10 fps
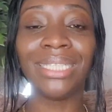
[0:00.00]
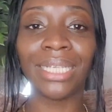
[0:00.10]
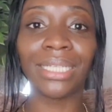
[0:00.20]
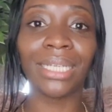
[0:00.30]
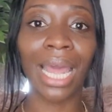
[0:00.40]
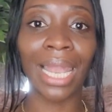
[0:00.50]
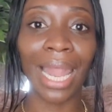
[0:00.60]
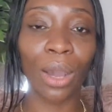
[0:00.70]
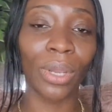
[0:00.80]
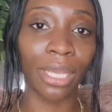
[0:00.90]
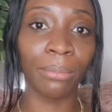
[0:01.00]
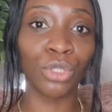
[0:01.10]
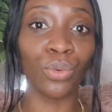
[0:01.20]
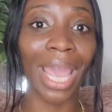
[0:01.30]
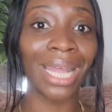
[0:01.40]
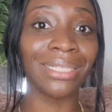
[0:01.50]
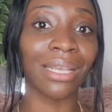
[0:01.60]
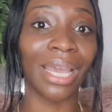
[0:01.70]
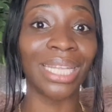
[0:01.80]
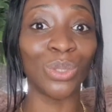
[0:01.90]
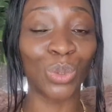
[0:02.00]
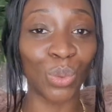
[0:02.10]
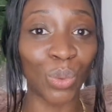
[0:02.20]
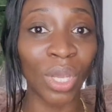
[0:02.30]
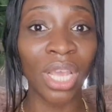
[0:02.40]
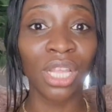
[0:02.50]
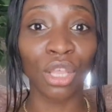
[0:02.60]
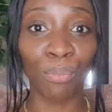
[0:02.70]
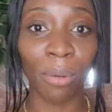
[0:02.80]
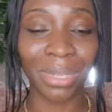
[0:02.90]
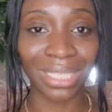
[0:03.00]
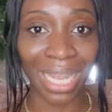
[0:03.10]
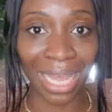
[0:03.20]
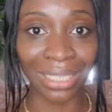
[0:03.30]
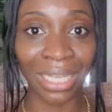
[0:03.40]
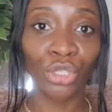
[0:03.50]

didn't allow him to enter into the promised land.